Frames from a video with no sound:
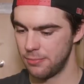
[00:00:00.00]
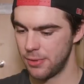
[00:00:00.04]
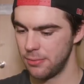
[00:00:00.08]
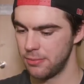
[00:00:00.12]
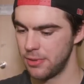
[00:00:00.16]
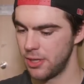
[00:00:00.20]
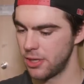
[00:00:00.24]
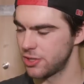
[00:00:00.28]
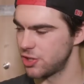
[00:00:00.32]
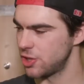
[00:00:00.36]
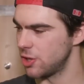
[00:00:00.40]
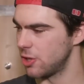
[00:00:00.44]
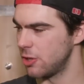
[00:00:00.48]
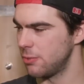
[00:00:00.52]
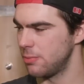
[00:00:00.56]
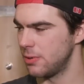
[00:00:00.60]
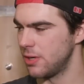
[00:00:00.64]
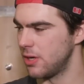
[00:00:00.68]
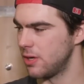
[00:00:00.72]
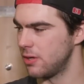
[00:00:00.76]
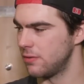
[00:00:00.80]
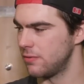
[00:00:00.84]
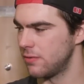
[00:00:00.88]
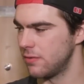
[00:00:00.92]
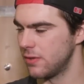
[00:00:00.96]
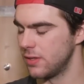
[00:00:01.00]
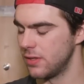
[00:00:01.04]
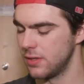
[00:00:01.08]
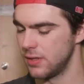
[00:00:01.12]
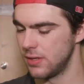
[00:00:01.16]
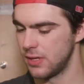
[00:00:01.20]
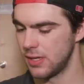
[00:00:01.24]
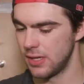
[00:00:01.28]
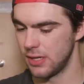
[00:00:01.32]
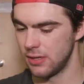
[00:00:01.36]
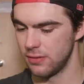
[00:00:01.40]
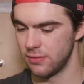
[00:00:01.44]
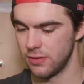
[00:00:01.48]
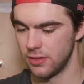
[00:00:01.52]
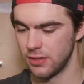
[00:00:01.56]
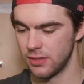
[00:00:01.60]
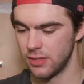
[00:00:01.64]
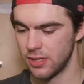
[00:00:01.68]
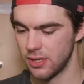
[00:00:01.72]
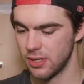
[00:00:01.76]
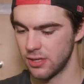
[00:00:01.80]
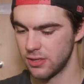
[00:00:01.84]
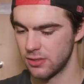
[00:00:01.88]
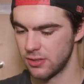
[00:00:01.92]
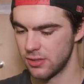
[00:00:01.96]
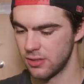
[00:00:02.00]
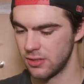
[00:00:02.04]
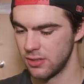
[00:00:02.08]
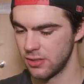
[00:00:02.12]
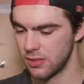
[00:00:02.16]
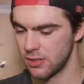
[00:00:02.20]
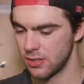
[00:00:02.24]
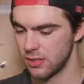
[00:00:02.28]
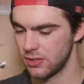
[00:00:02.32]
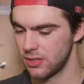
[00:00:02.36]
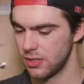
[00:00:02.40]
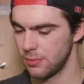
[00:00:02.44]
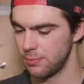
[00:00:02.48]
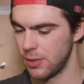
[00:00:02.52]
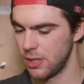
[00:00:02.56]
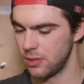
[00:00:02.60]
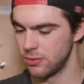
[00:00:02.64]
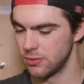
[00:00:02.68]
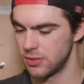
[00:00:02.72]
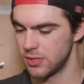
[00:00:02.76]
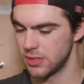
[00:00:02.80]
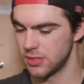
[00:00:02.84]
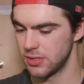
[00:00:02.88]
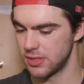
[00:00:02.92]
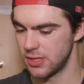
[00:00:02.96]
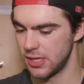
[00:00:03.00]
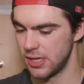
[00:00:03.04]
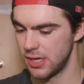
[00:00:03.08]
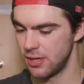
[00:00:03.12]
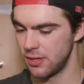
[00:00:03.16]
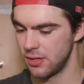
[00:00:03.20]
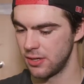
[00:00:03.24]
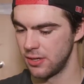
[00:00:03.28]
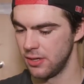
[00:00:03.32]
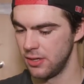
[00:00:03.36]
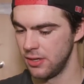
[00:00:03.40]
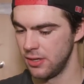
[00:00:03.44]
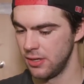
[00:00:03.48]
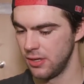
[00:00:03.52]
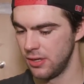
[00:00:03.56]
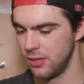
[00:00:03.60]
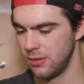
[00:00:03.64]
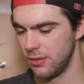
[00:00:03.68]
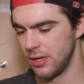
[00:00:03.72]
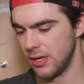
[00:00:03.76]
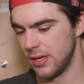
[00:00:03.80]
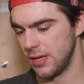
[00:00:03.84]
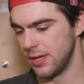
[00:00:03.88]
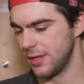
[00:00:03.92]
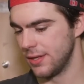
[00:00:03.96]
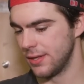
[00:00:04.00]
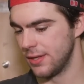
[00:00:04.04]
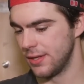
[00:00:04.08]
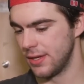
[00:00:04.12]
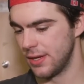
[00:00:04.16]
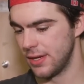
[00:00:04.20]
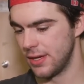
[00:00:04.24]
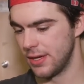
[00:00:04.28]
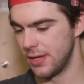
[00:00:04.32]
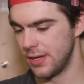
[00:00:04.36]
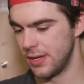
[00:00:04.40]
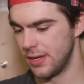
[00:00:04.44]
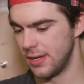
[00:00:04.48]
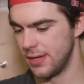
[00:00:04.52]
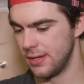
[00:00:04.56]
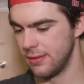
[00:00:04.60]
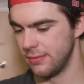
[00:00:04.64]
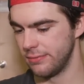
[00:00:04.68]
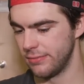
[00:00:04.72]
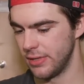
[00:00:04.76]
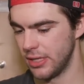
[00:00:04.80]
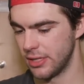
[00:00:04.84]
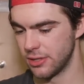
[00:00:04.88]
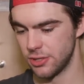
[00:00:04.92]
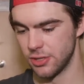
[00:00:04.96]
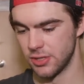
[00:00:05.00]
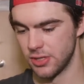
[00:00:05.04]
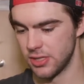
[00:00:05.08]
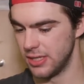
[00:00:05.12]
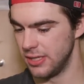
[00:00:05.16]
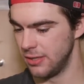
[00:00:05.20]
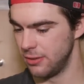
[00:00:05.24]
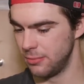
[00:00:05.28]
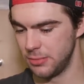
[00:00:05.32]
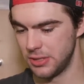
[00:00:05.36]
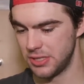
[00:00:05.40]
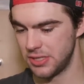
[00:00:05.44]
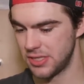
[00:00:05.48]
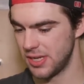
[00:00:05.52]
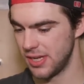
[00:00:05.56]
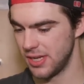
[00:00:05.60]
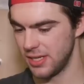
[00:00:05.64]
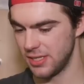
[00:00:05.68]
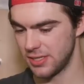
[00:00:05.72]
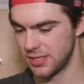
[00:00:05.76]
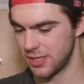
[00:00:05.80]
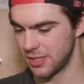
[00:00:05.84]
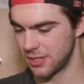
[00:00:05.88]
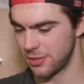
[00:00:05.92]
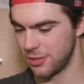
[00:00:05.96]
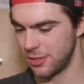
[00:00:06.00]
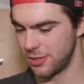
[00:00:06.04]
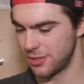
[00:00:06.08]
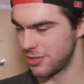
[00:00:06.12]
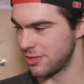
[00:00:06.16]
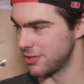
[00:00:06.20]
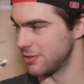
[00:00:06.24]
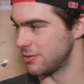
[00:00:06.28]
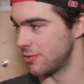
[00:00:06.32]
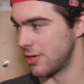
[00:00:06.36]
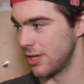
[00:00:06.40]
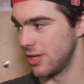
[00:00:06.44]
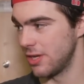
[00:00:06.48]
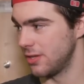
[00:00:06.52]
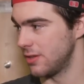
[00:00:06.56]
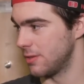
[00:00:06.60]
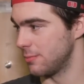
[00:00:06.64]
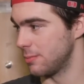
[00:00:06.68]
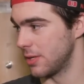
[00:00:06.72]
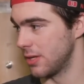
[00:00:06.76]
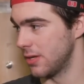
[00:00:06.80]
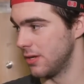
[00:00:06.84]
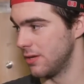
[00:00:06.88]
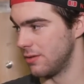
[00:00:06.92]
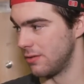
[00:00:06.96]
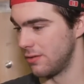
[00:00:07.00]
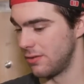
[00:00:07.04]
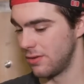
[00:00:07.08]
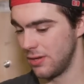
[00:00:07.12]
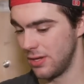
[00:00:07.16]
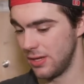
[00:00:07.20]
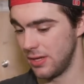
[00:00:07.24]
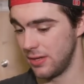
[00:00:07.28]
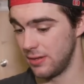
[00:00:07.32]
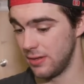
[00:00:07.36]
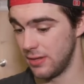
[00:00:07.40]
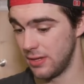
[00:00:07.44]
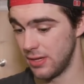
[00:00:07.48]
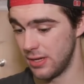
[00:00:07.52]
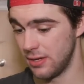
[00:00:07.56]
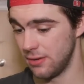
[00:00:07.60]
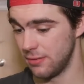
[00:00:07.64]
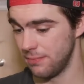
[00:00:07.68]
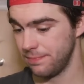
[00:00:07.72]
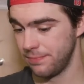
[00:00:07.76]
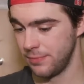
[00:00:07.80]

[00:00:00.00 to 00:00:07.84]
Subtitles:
Probably not sharp enough, and I think they got the bounces there. And just little mistakes that cost us right at the beginning. And